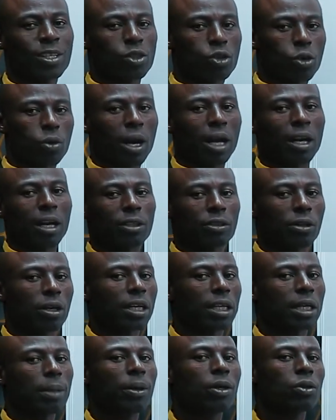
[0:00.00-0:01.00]
So we are now
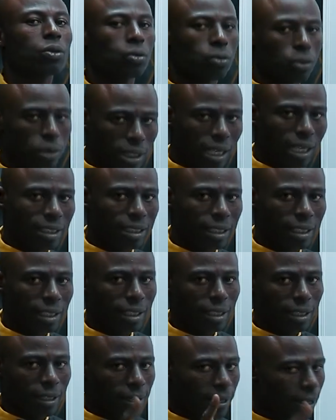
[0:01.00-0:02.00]
talking about
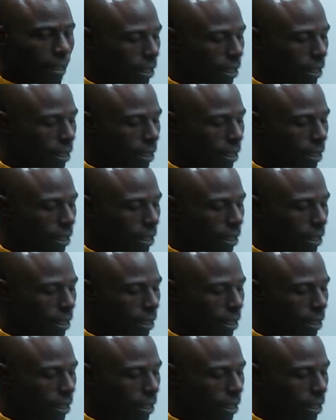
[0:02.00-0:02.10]
quadratic